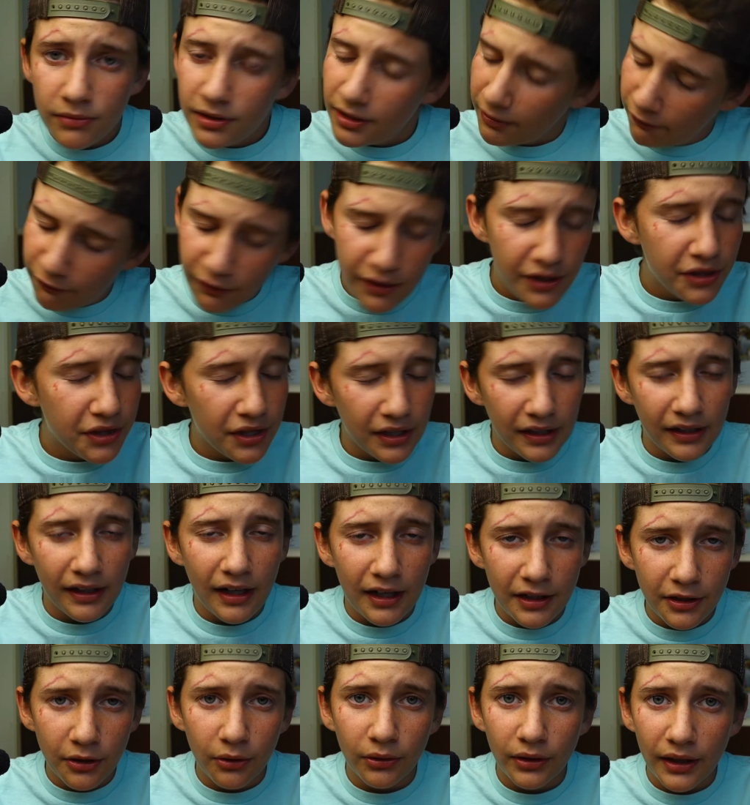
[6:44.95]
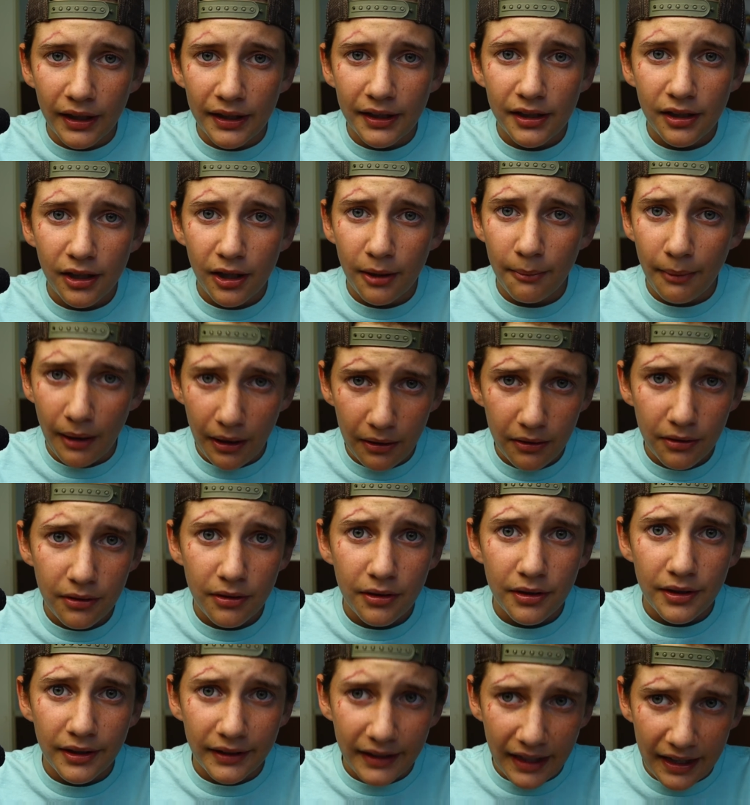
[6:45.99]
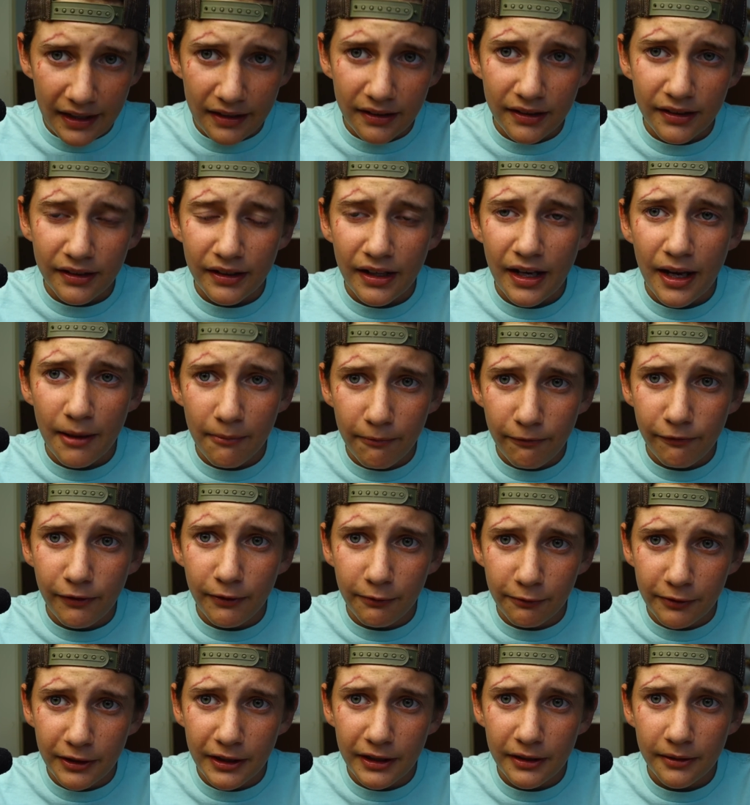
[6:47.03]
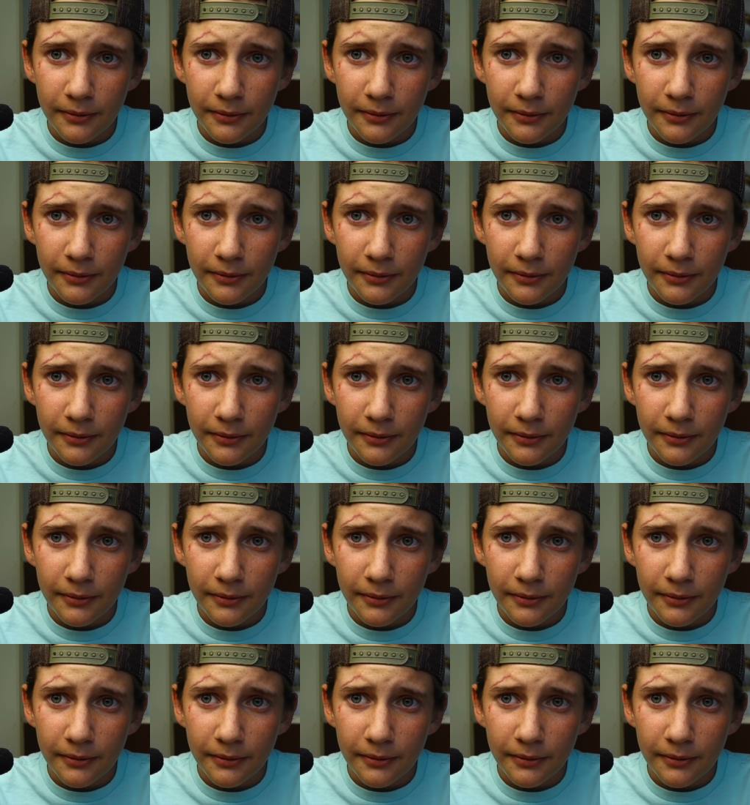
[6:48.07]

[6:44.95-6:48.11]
the fifth thing I don't like about the Canon M50.